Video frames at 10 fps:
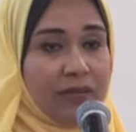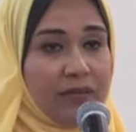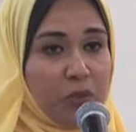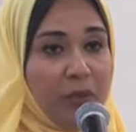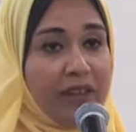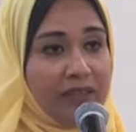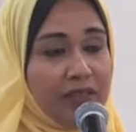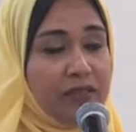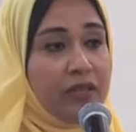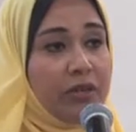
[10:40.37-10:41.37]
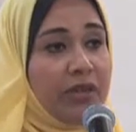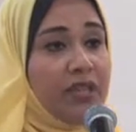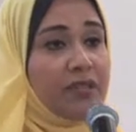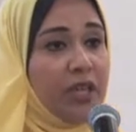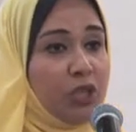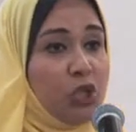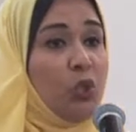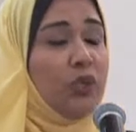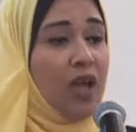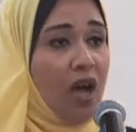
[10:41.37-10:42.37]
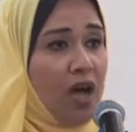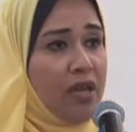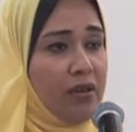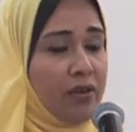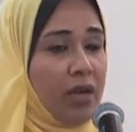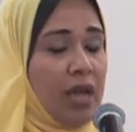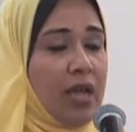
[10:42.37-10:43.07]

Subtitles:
despite its decrease, it showed higher